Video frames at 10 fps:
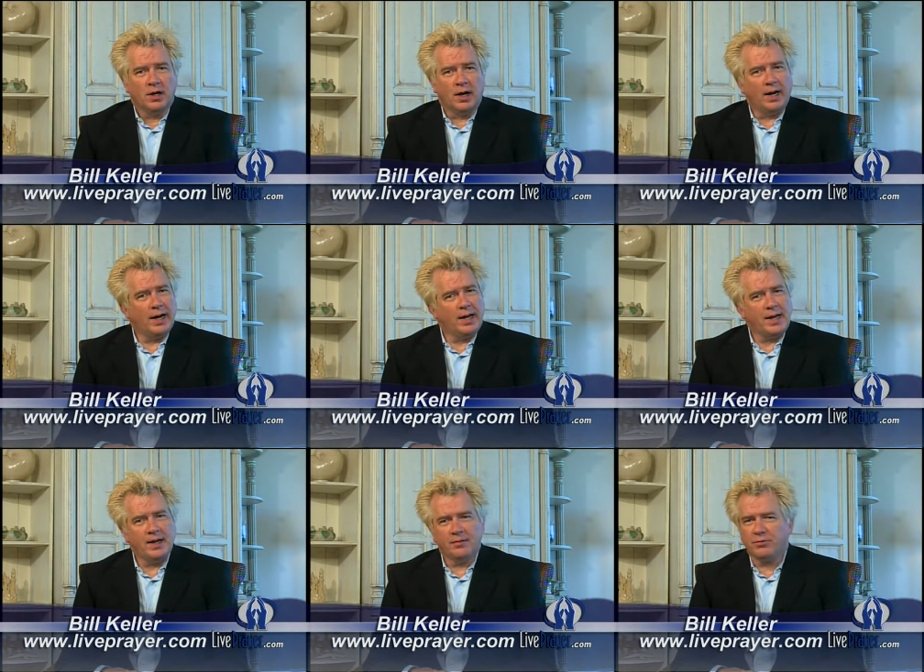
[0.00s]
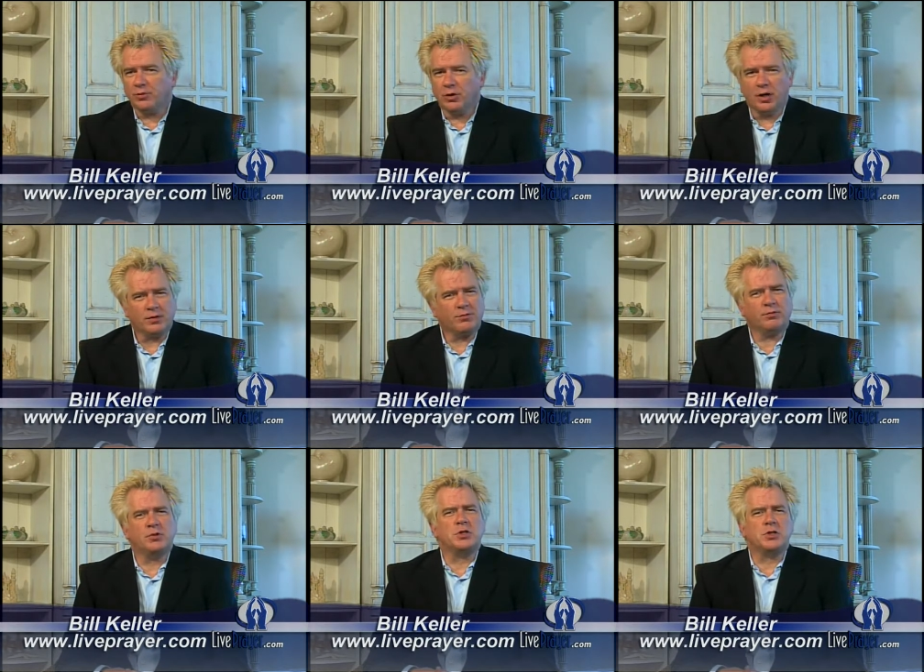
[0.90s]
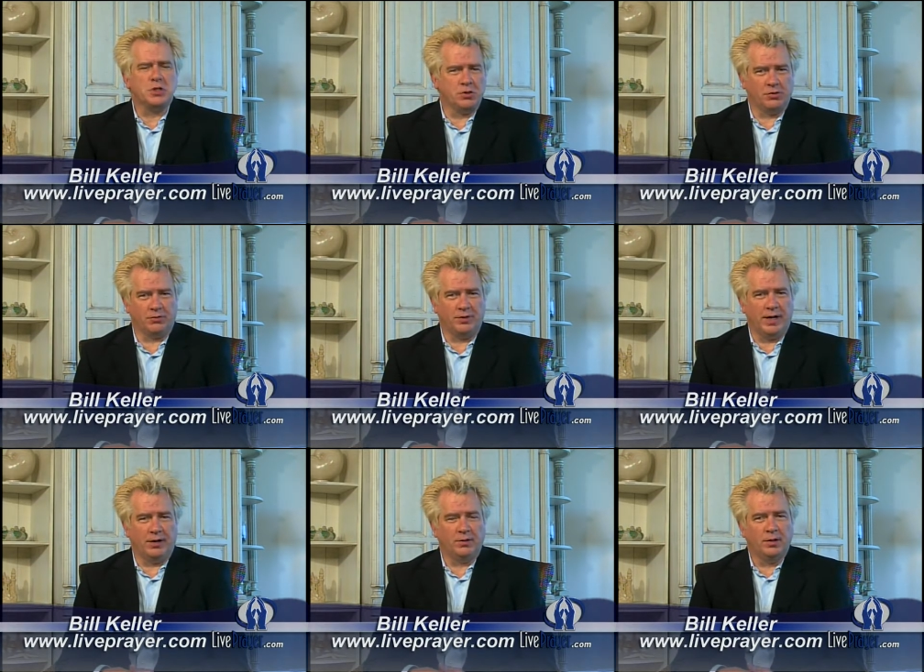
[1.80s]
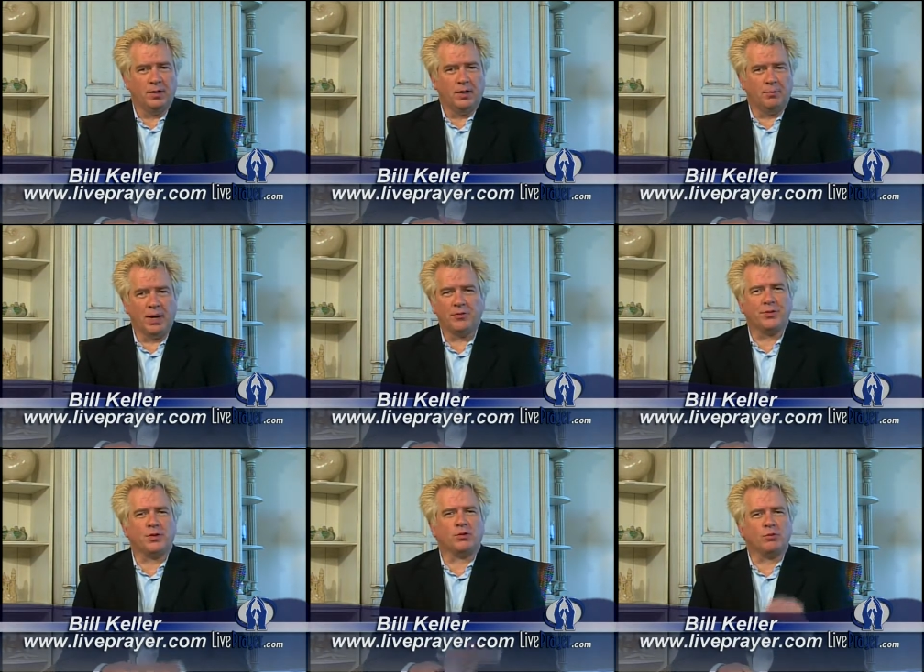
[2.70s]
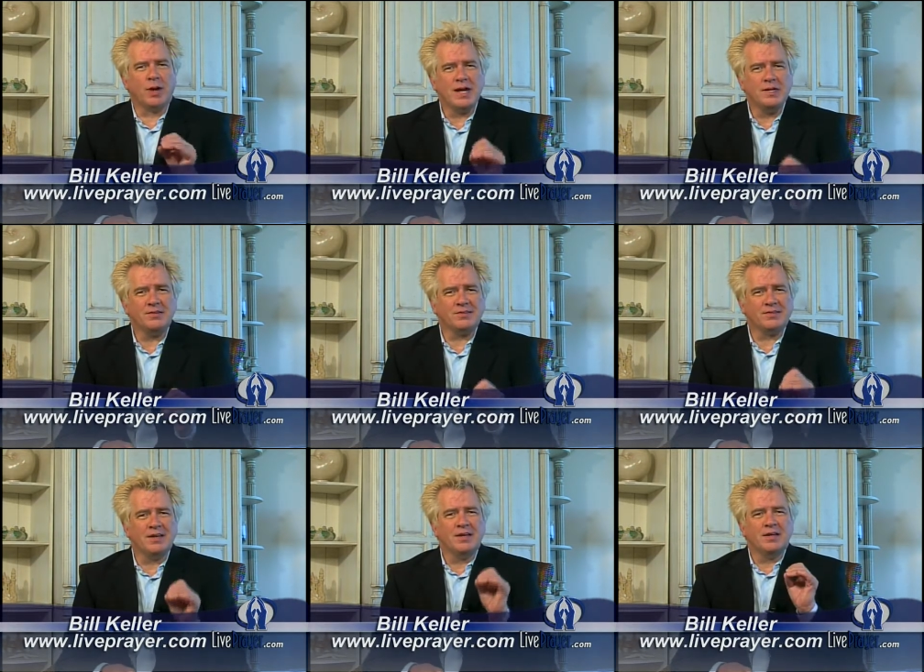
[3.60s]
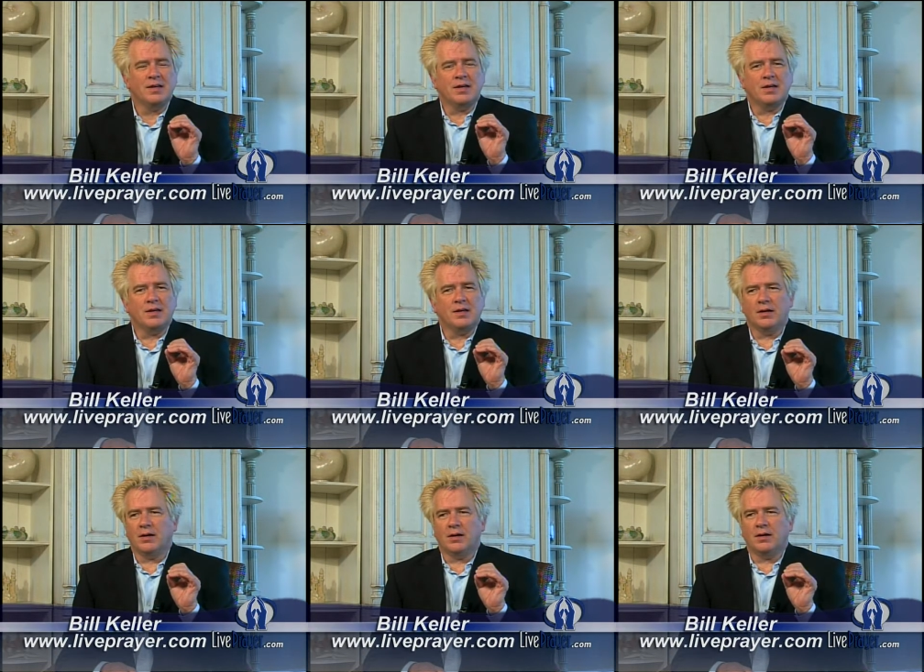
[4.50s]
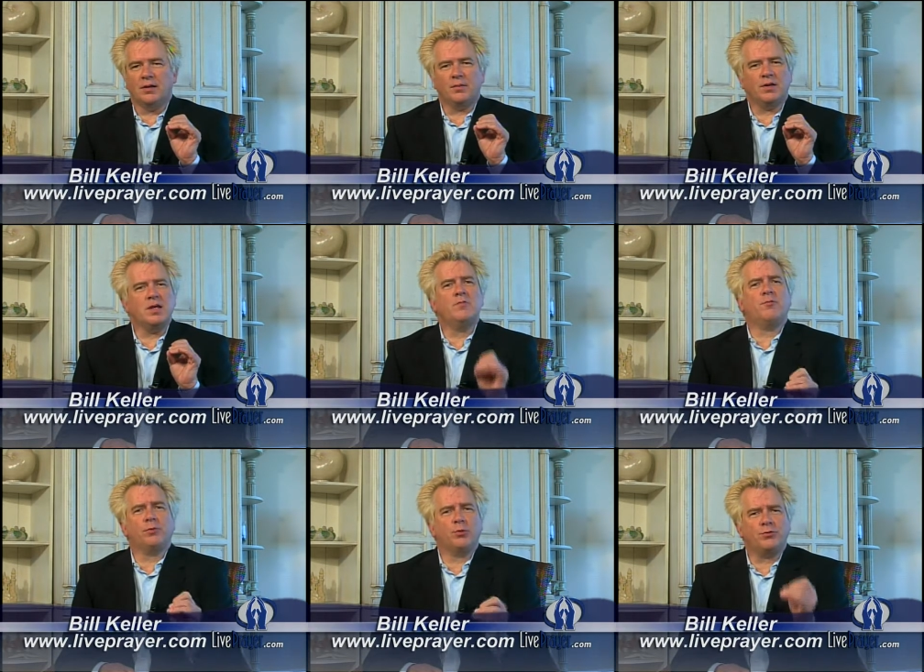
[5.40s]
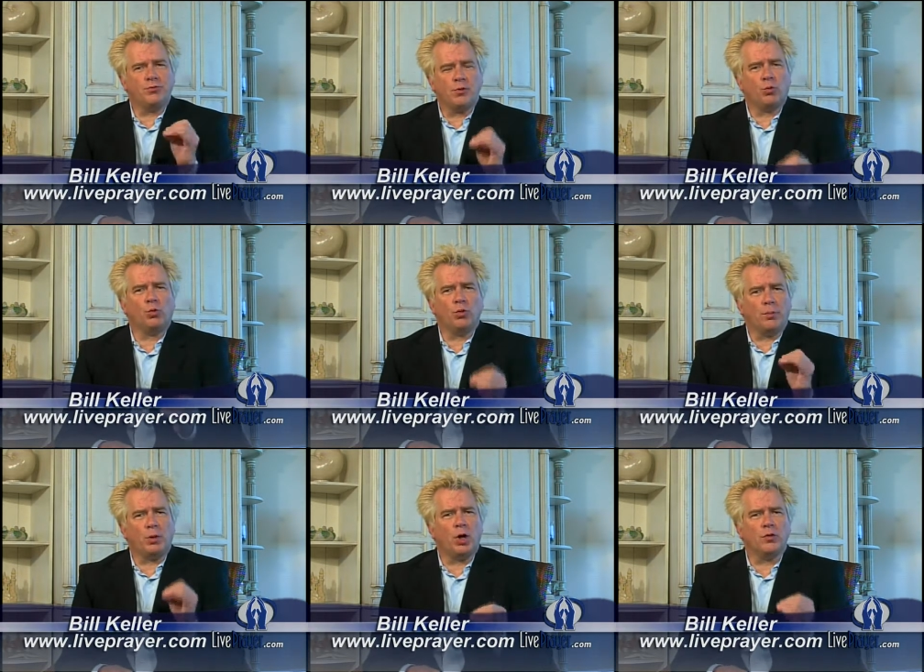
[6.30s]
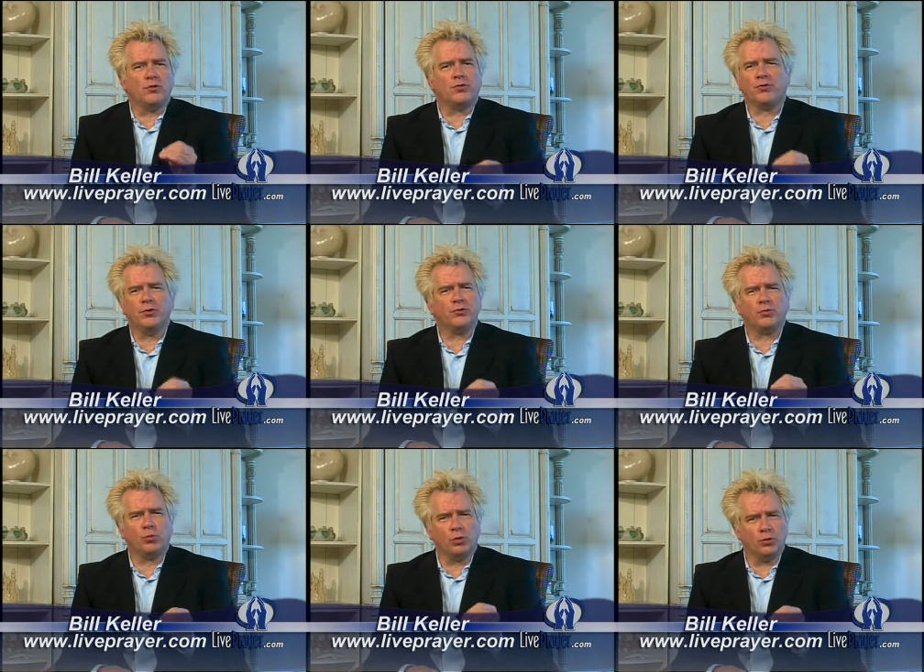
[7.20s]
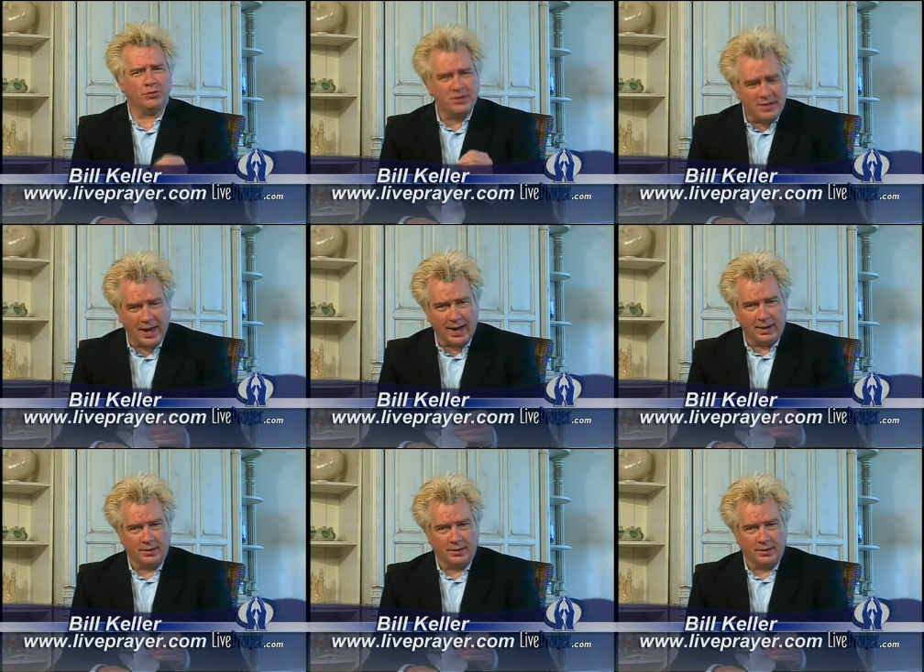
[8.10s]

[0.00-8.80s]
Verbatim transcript: I have talked for years now about the greatest influence of the world upon the church world today